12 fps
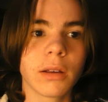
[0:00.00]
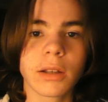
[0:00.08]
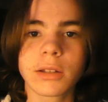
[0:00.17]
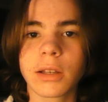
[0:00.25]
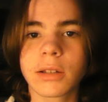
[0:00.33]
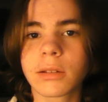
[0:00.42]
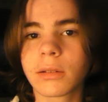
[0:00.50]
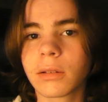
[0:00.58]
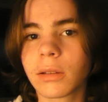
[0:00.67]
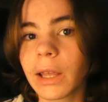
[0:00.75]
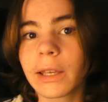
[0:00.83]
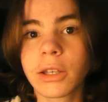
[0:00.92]
it's it's
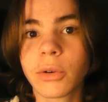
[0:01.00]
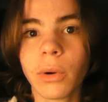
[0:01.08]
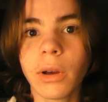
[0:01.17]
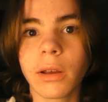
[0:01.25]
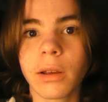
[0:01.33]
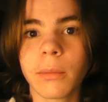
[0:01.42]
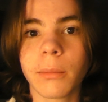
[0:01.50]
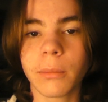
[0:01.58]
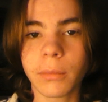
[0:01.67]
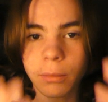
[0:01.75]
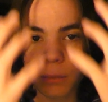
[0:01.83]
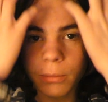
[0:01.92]
like he quit.
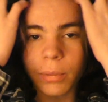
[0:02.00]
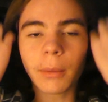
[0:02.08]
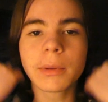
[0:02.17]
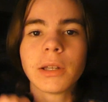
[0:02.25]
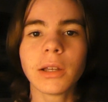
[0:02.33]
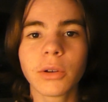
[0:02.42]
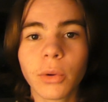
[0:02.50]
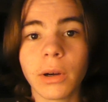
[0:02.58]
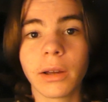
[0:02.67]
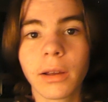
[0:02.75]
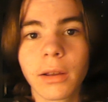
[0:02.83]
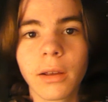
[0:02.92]
Probably did quit.